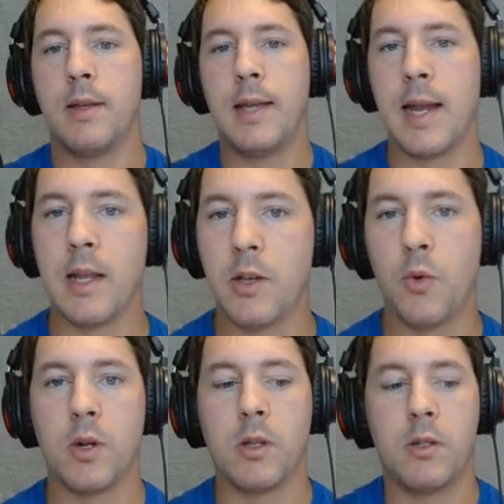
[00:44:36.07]
get
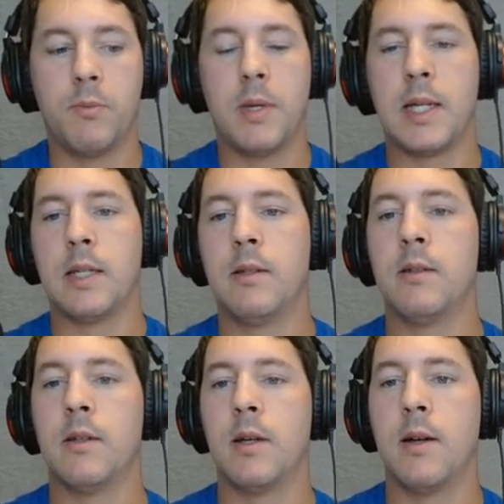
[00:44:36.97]
into it a little bit,
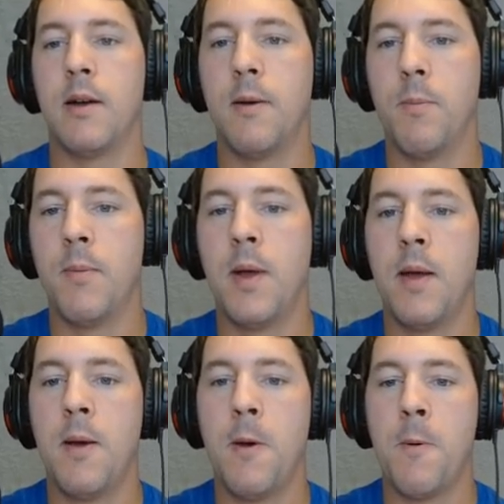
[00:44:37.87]

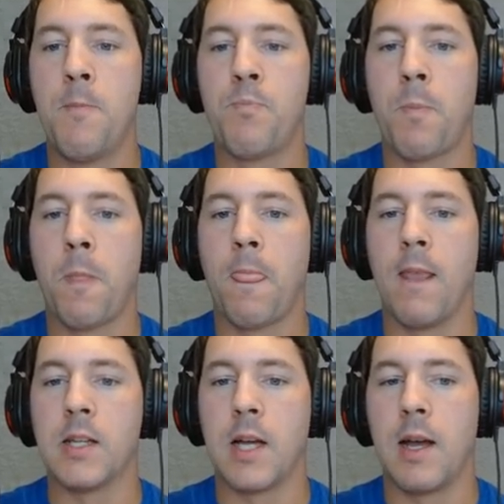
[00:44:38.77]

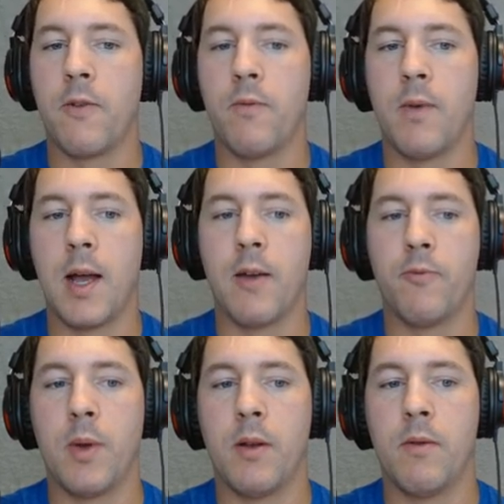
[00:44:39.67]
as I
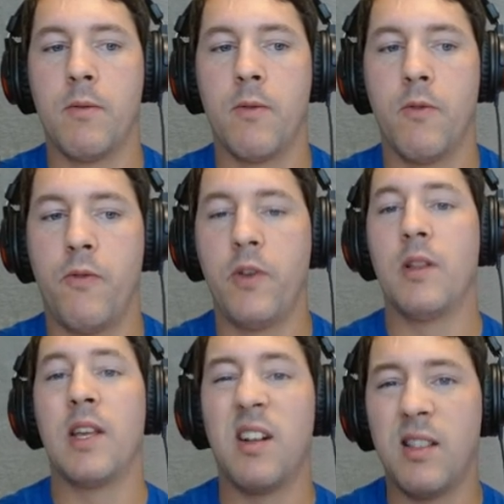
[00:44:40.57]
have been
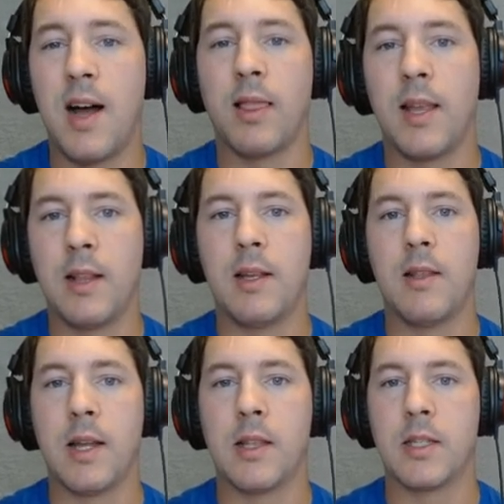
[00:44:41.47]
feeling a lot lately
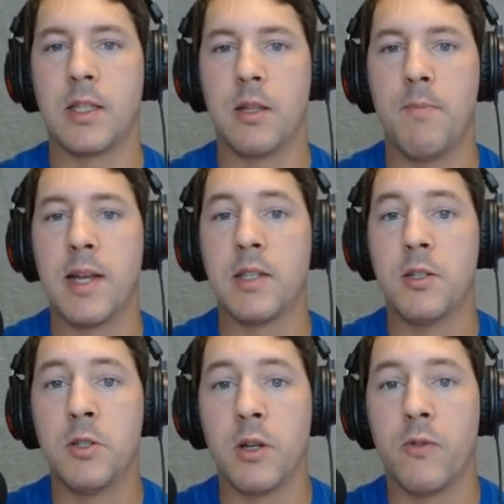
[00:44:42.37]
that this is the
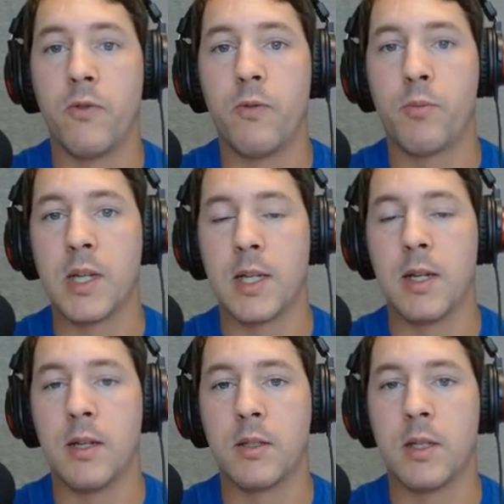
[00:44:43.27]
message of President
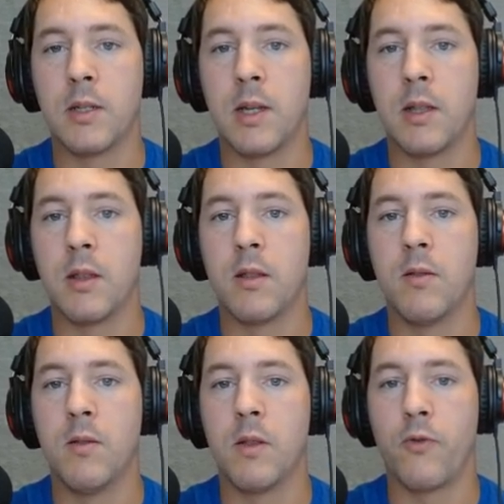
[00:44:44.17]
Nelson and
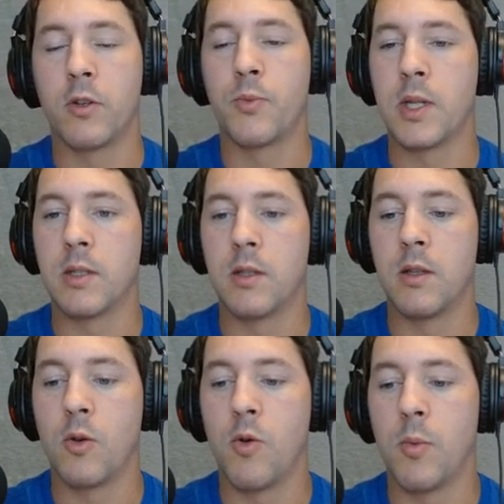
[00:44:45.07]
the First Presidency
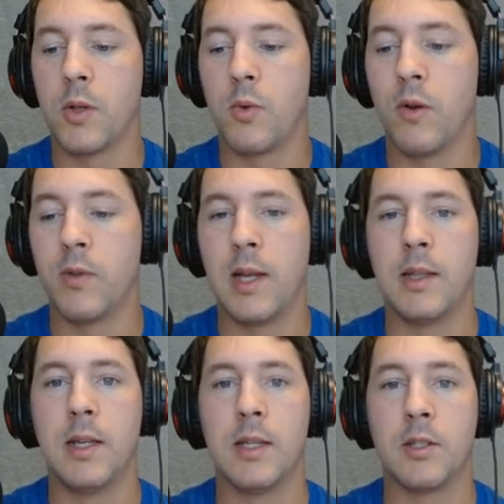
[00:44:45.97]
in the Quorum of the 12
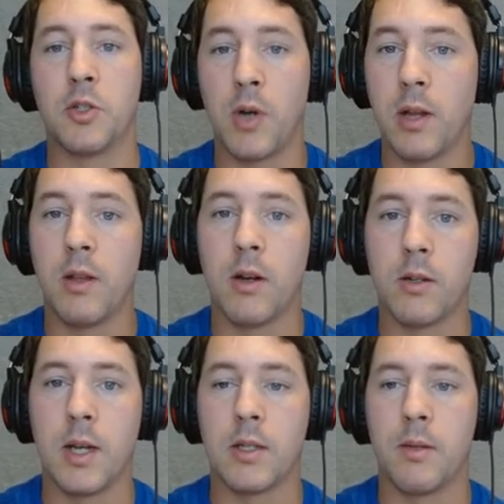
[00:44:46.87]
lately is strengthening our
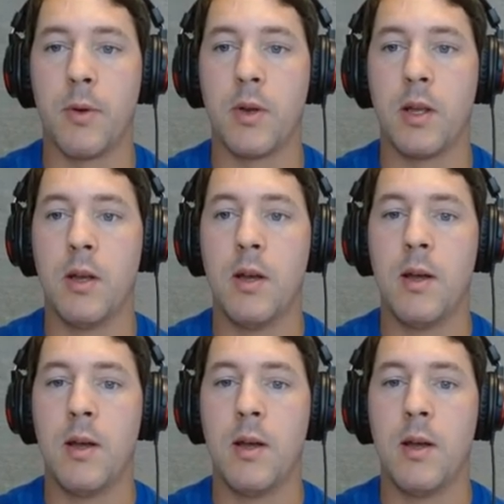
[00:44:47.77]
testimony.